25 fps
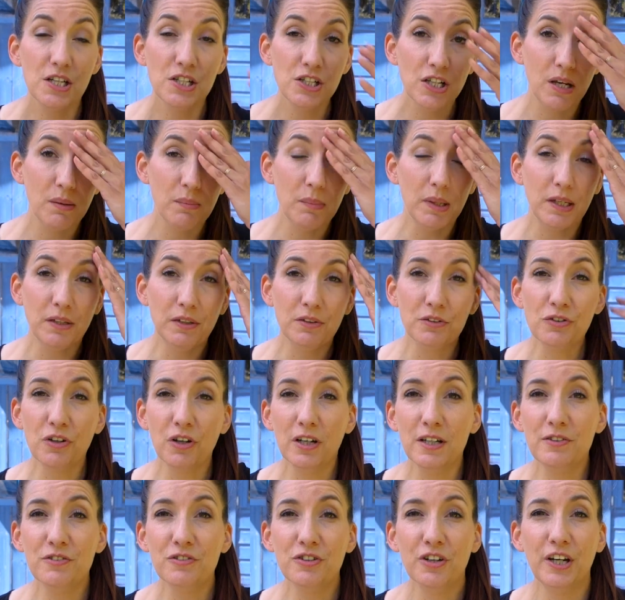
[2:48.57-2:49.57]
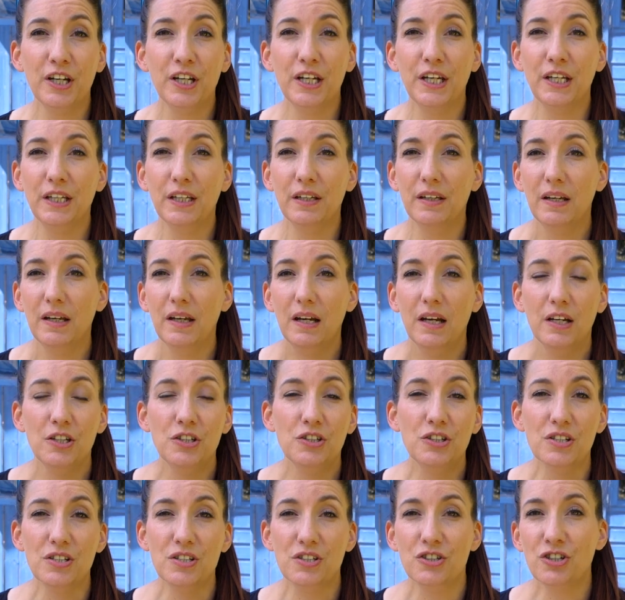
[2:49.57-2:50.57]
jamming your drivetrain,
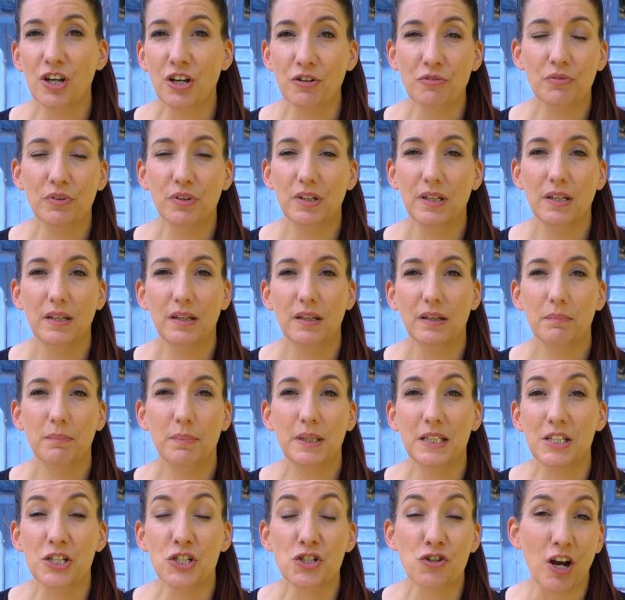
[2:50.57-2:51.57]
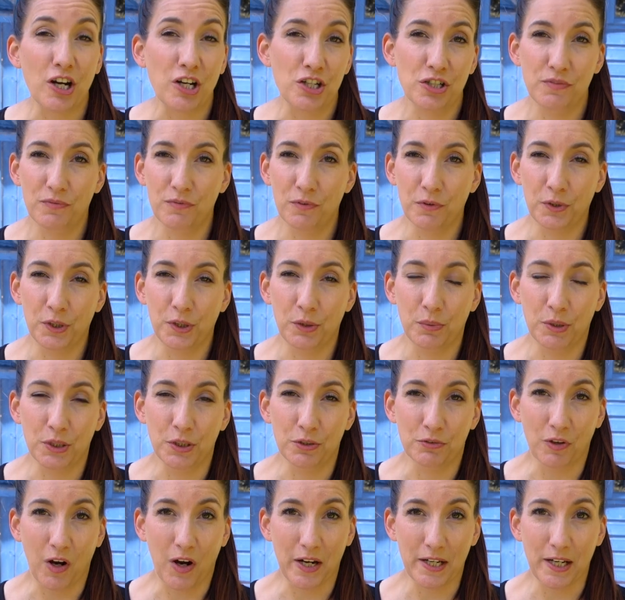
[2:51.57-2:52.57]
just generally be a distraction for you when
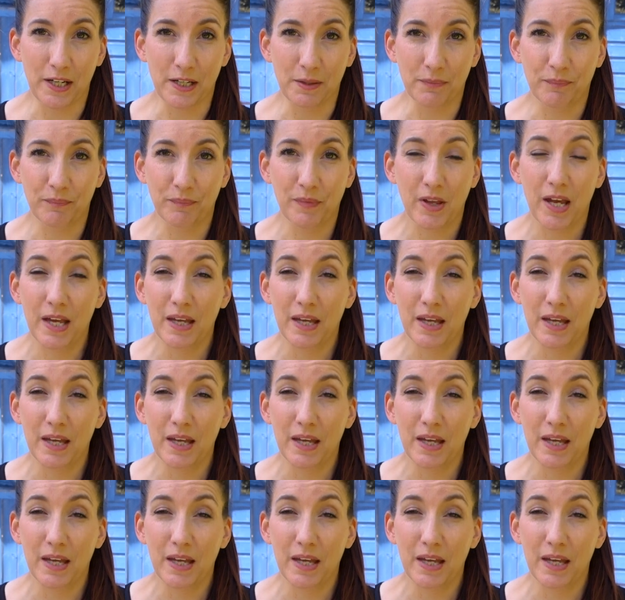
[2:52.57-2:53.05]
you're riding.